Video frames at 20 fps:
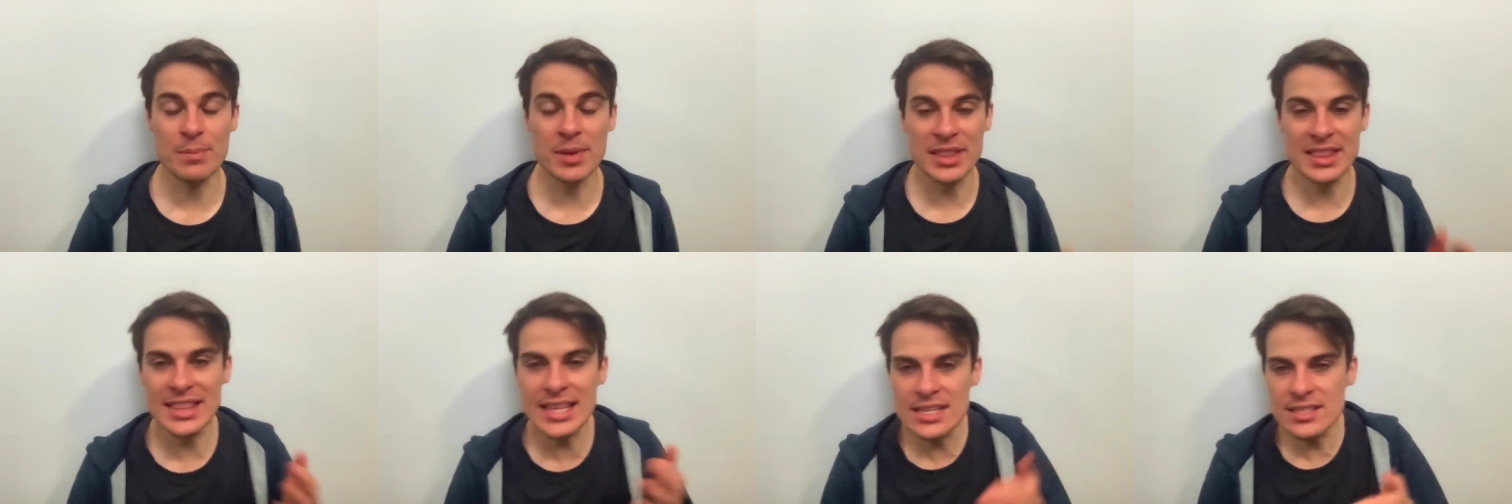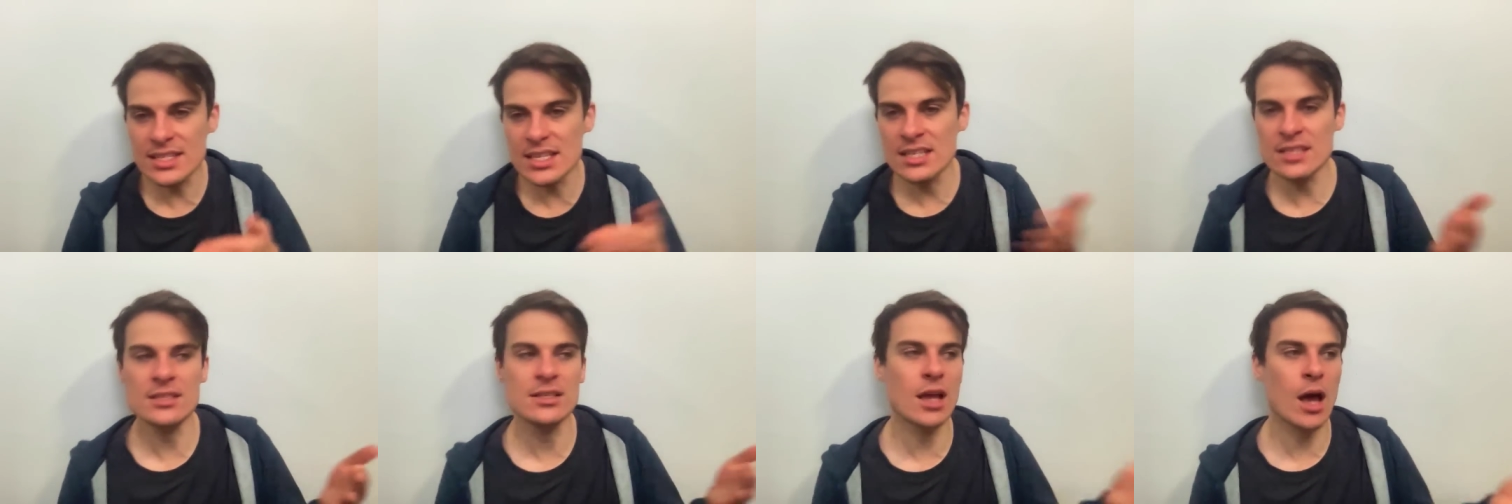But this
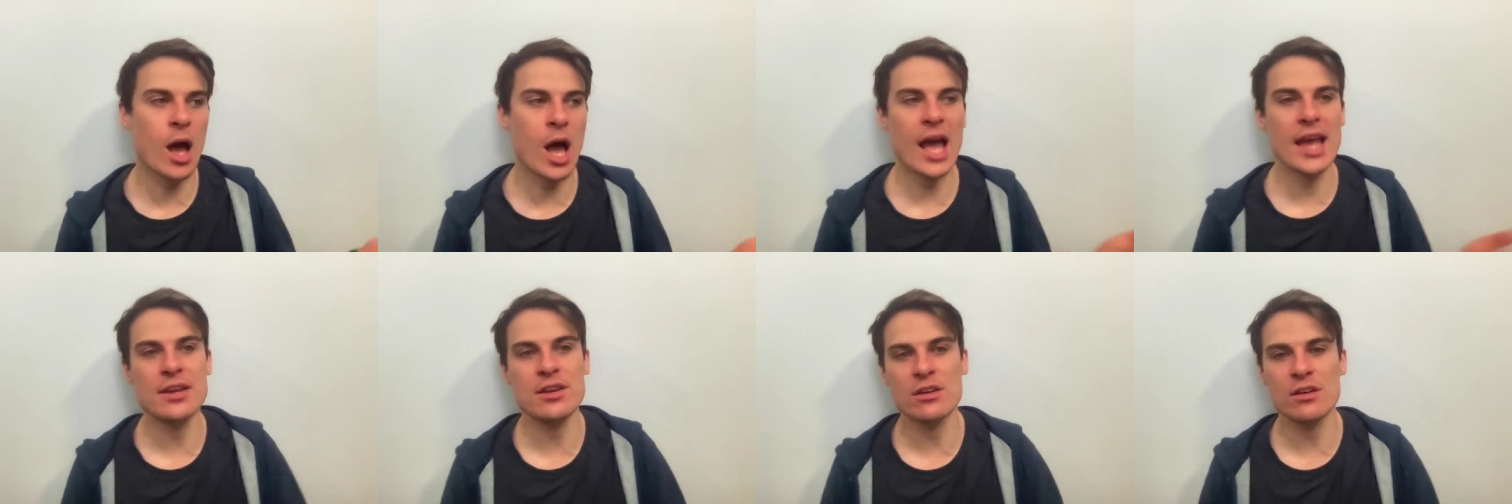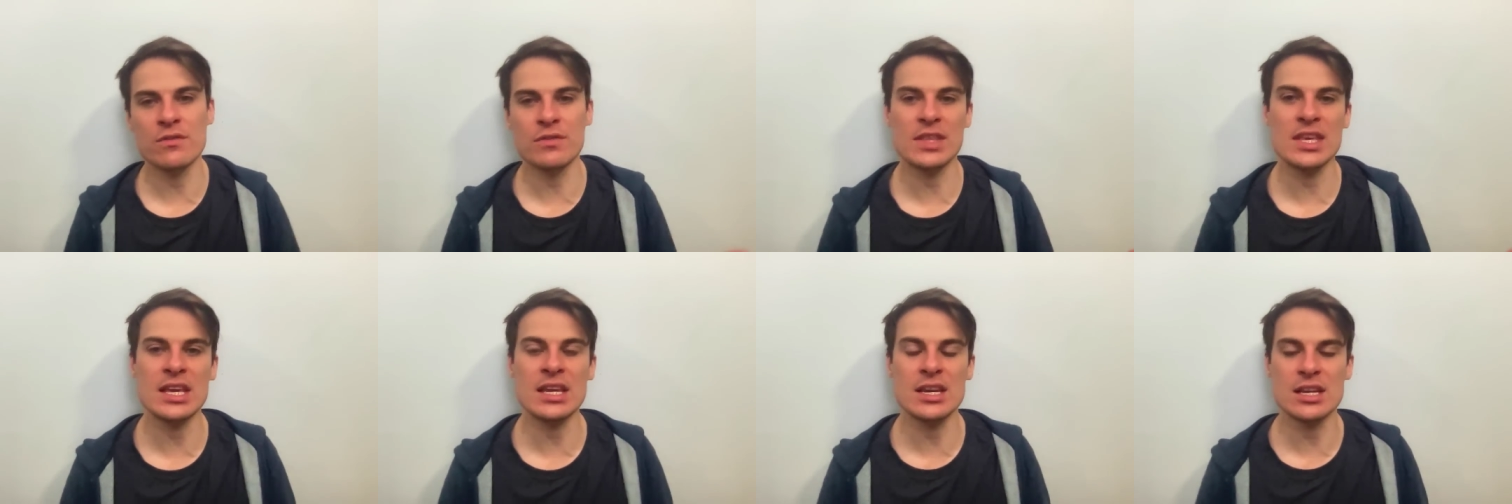is kind
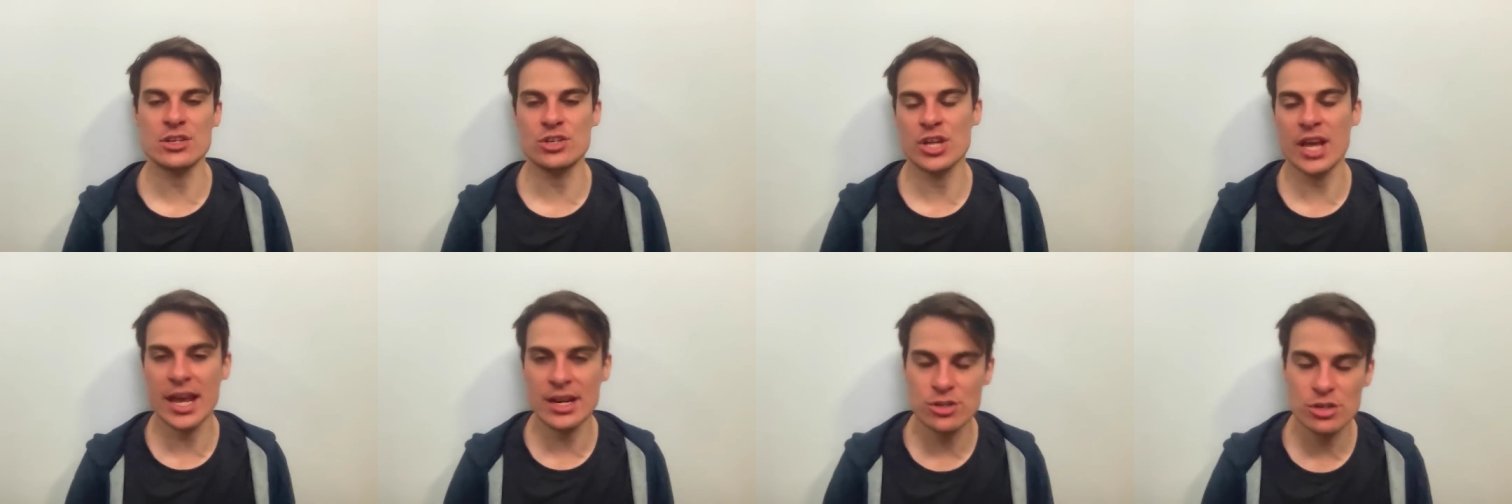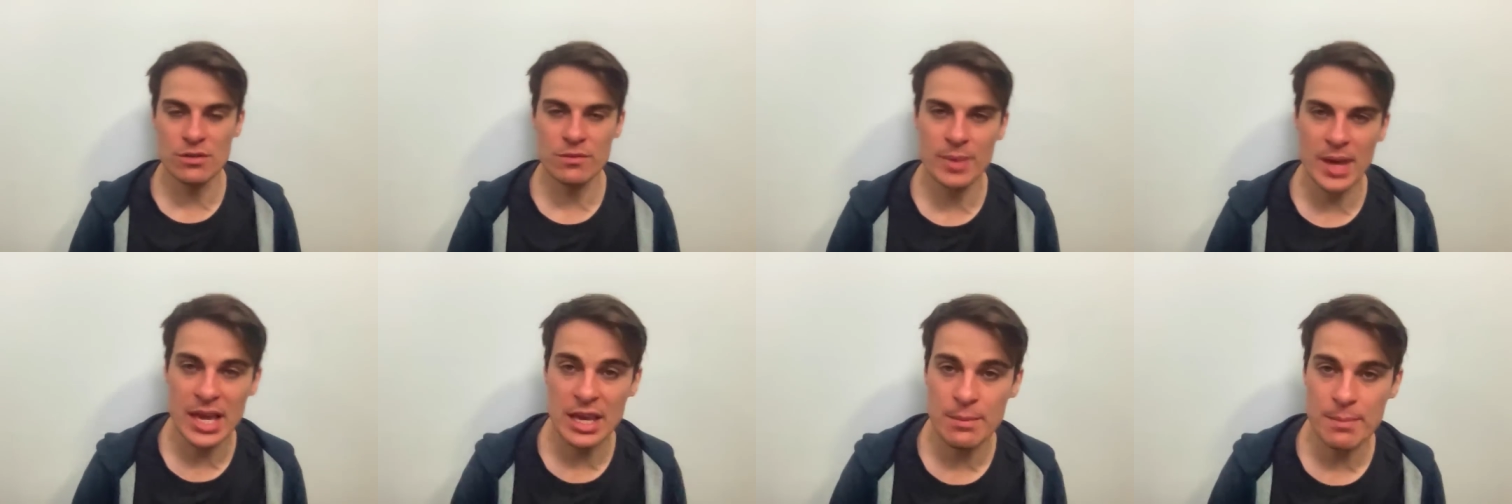of the initiation
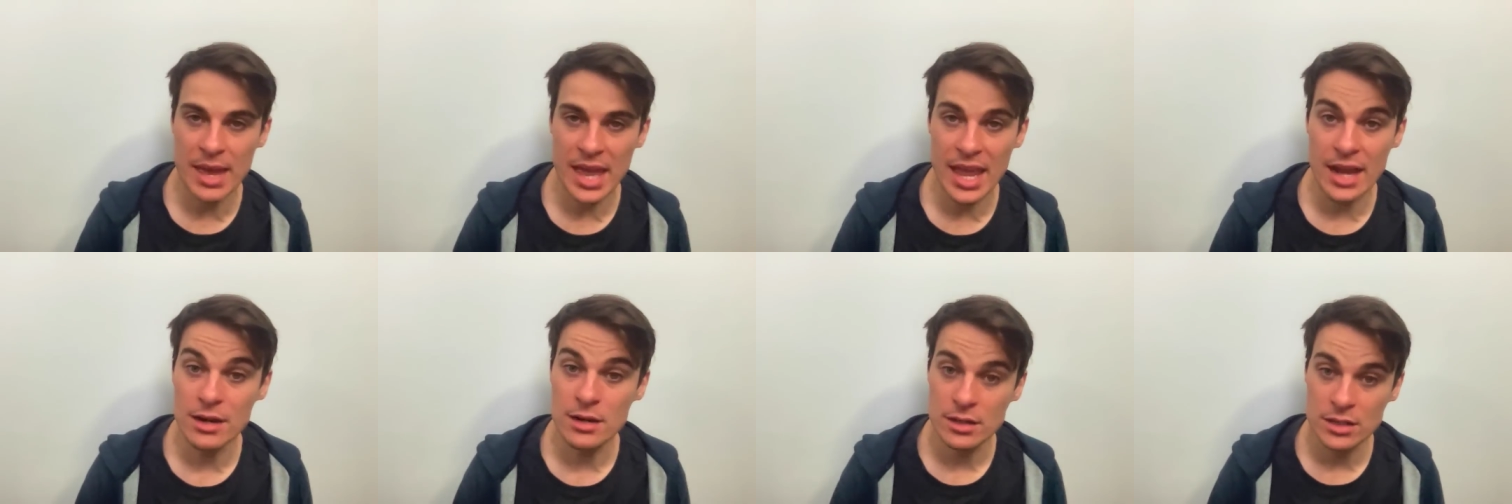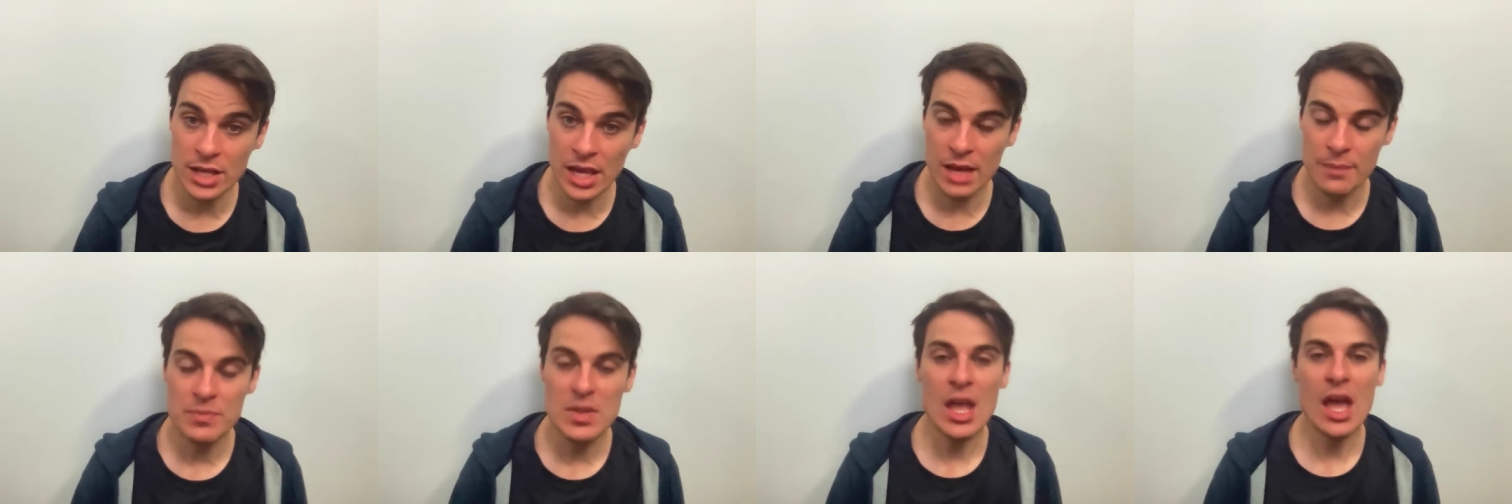of being a man,
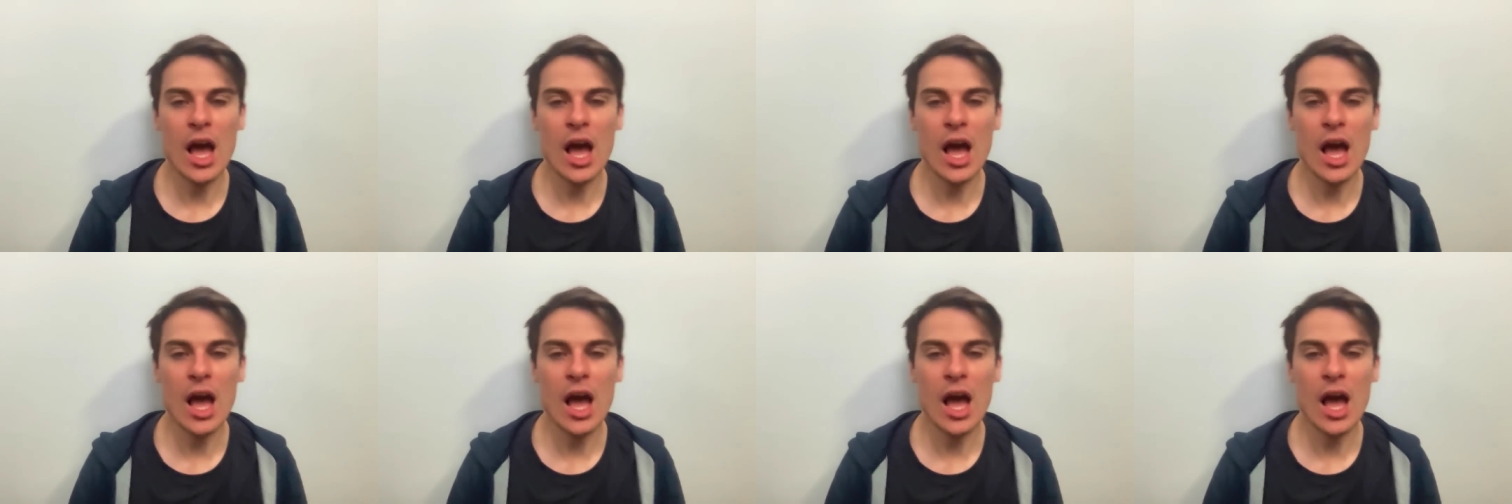yeah?